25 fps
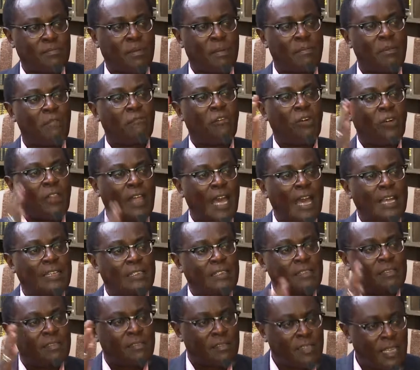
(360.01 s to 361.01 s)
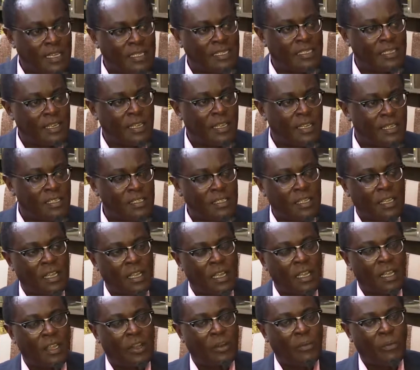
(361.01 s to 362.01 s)
But before that 30 days,
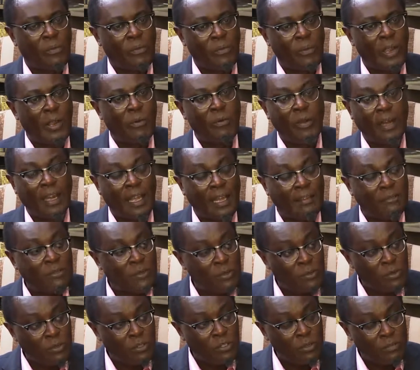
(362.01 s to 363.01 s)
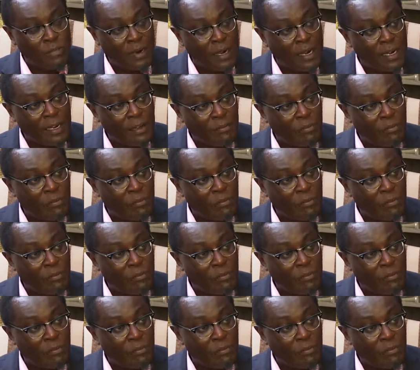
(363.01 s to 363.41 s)
we will have to go to Maraga